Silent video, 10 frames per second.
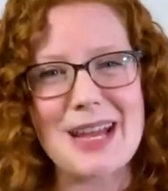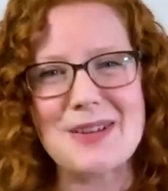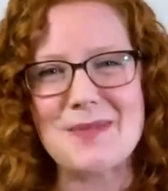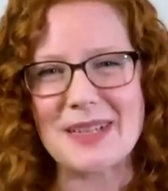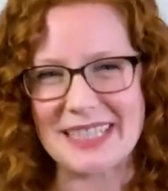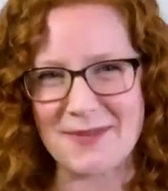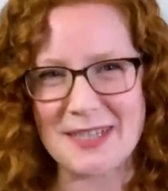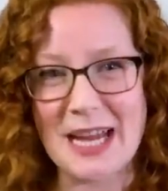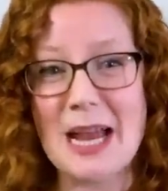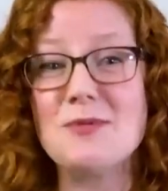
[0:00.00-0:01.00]
at noon
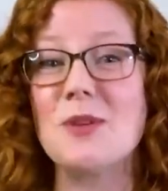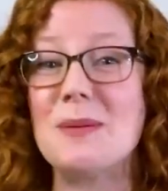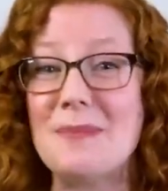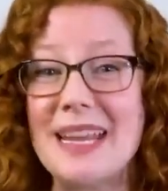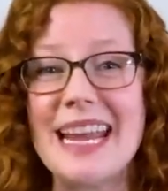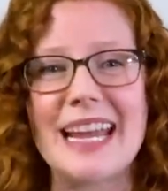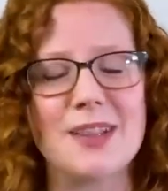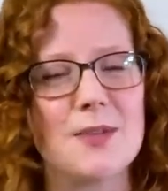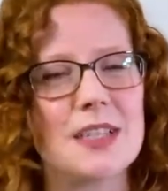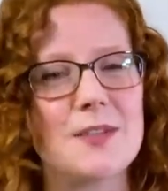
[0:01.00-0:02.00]
Pacific time, join me
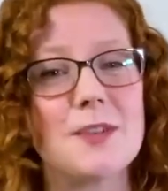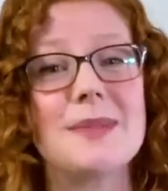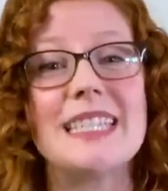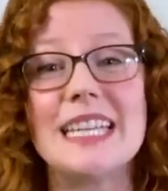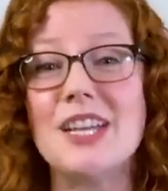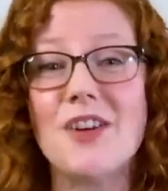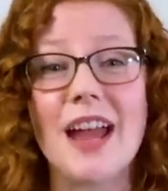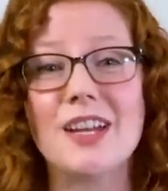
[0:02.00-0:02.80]
and Lucasfilm senior